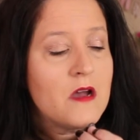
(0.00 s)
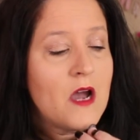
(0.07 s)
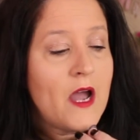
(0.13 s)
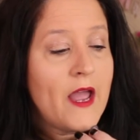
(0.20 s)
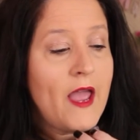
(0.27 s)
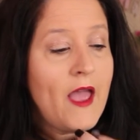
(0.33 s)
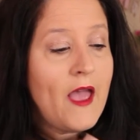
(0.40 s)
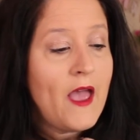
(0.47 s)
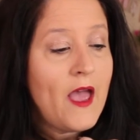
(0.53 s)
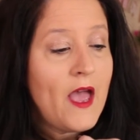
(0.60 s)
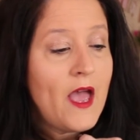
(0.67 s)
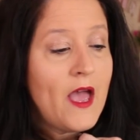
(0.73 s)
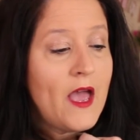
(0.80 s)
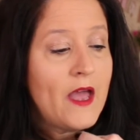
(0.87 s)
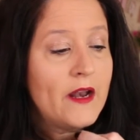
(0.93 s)
I
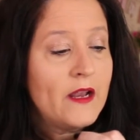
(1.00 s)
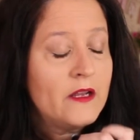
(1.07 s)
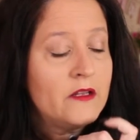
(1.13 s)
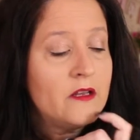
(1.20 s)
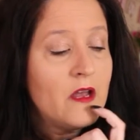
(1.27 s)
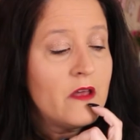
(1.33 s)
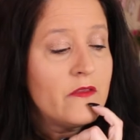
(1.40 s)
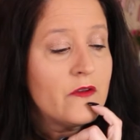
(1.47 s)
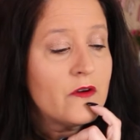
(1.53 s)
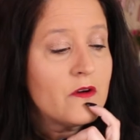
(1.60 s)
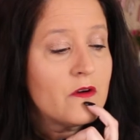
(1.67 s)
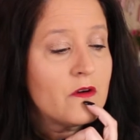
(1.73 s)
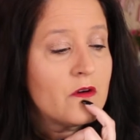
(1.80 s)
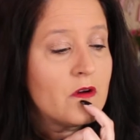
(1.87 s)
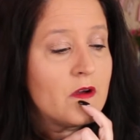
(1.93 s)
had
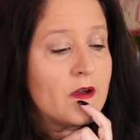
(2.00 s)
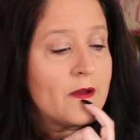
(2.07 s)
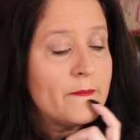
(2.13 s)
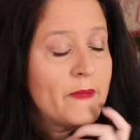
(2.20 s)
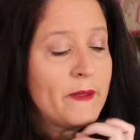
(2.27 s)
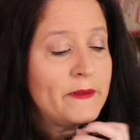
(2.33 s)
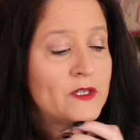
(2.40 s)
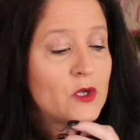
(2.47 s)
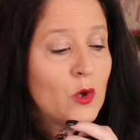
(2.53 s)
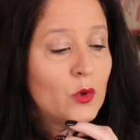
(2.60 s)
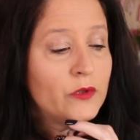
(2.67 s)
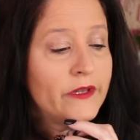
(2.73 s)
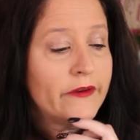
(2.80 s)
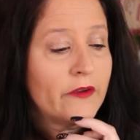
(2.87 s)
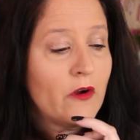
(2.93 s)
another, maybe
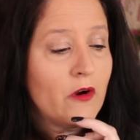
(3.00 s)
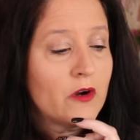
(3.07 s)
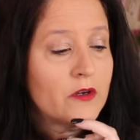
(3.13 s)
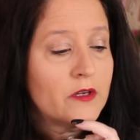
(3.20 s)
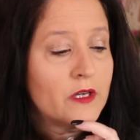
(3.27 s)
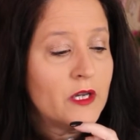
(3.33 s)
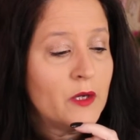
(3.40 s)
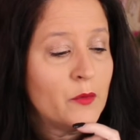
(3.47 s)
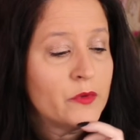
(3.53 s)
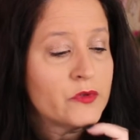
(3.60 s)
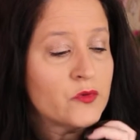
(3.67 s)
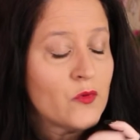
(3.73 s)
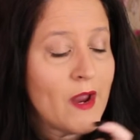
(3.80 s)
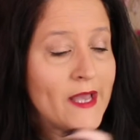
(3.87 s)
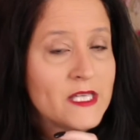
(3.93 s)
Told in a Garden. It
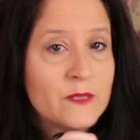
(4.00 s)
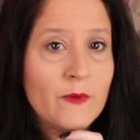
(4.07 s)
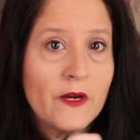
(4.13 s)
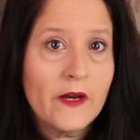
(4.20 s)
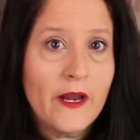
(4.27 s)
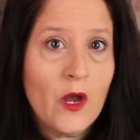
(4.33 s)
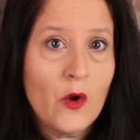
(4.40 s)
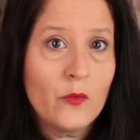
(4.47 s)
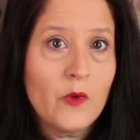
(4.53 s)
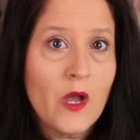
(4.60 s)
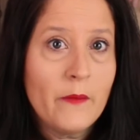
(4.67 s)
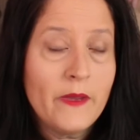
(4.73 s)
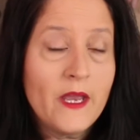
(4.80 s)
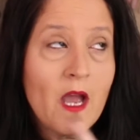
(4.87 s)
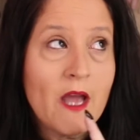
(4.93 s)
was Raspberry
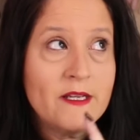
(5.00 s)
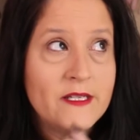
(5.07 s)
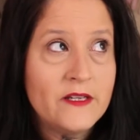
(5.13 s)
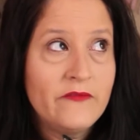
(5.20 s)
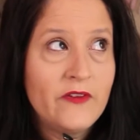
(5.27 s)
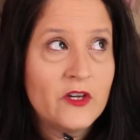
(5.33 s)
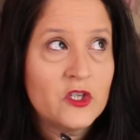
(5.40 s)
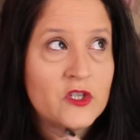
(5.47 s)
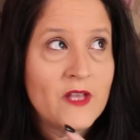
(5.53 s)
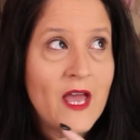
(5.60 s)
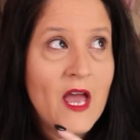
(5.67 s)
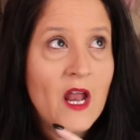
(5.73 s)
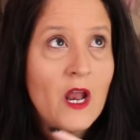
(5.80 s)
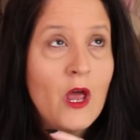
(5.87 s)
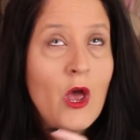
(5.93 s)
Homecoming. I did finish
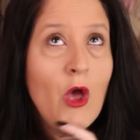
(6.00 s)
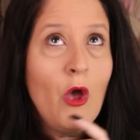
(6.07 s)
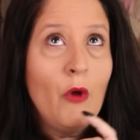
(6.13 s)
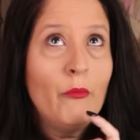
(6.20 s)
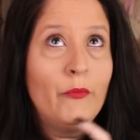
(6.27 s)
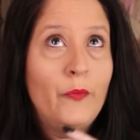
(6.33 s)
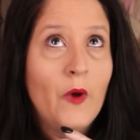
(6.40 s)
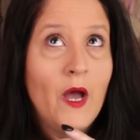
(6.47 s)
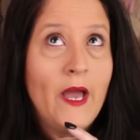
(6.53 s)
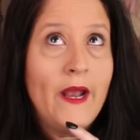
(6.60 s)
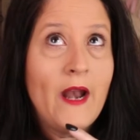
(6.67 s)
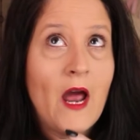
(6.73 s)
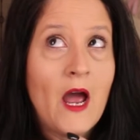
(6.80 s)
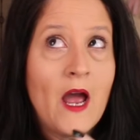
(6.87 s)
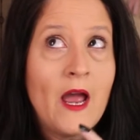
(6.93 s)
that,
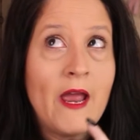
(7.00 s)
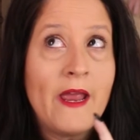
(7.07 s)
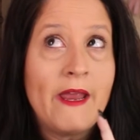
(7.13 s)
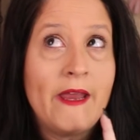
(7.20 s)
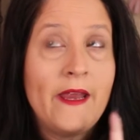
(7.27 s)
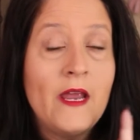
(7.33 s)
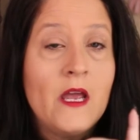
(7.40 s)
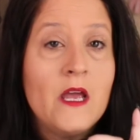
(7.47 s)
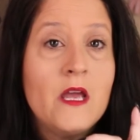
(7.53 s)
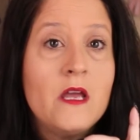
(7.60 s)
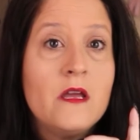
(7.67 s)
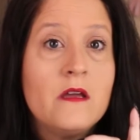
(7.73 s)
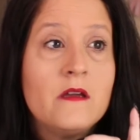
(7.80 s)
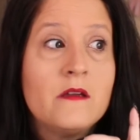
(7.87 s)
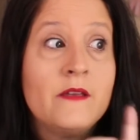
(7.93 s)
but I
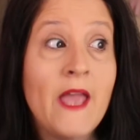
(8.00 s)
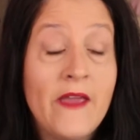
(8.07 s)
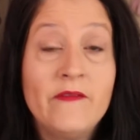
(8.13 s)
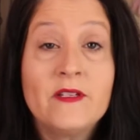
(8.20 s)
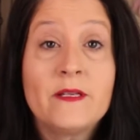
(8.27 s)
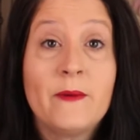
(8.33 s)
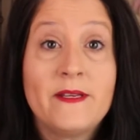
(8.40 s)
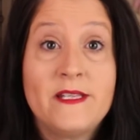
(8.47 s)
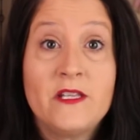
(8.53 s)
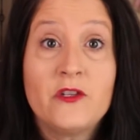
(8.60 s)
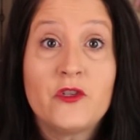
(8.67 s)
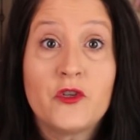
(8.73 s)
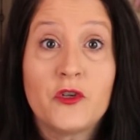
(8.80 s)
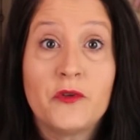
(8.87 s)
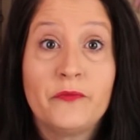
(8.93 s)
gave it to my
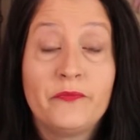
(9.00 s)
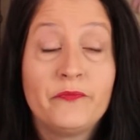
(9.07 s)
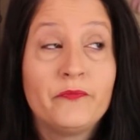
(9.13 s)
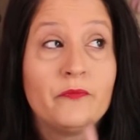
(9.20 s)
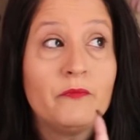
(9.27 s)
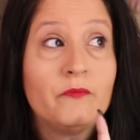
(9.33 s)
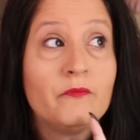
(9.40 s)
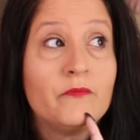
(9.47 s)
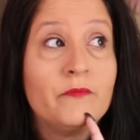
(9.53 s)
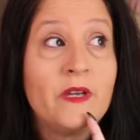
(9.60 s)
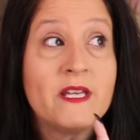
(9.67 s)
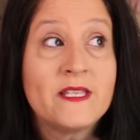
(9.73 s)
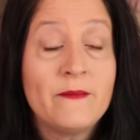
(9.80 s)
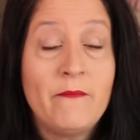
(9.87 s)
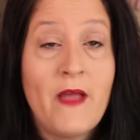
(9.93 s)
sister
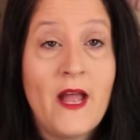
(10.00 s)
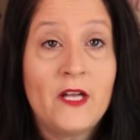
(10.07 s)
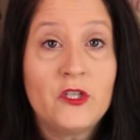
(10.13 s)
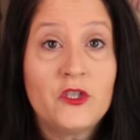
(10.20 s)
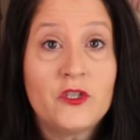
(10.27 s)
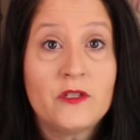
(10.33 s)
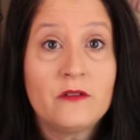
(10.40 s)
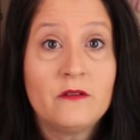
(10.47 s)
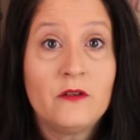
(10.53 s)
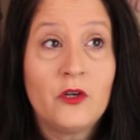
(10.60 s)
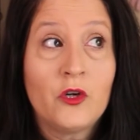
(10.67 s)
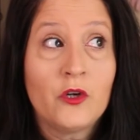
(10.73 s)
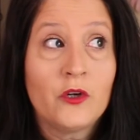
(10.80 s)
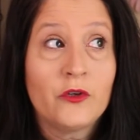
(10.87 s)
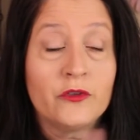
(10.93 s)
because it matched
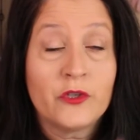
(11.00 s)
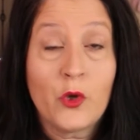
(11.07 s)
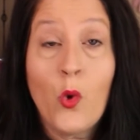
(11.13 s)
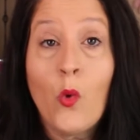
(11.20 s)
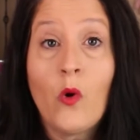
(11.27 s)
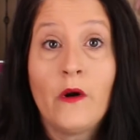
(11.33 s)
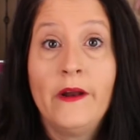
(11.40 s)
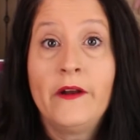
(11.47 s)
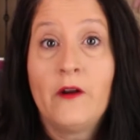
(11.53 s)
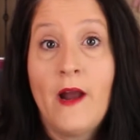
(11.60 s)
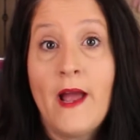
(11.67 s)
her decor in her